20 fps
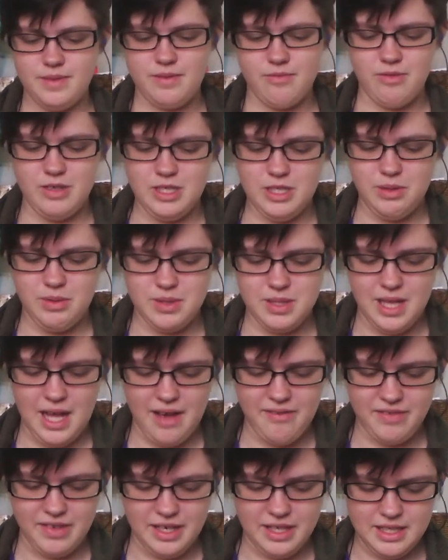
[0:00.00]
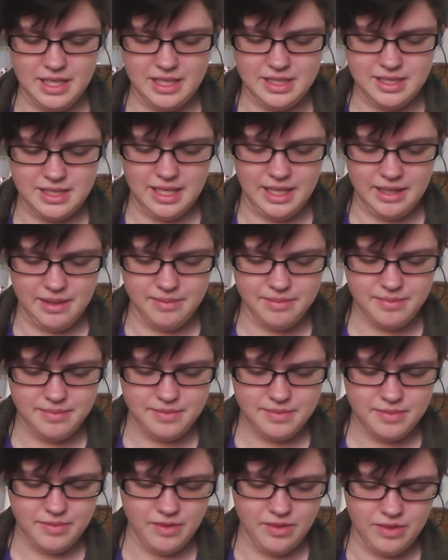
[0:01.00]
when she was laughing at that scene
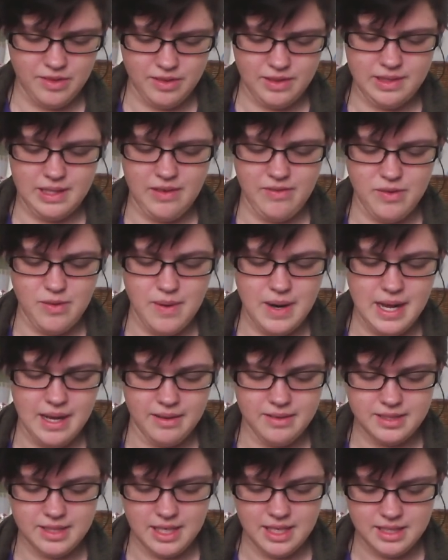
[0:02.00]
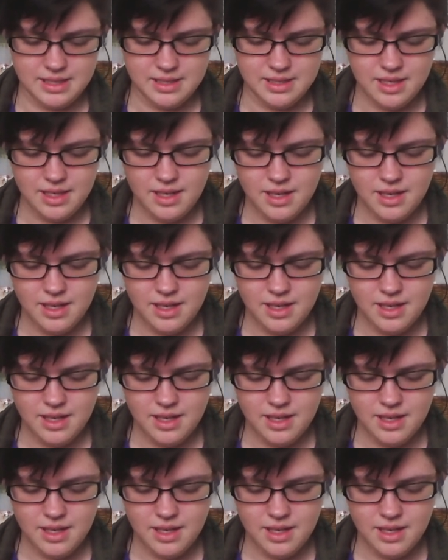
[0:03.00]
with everyone else, because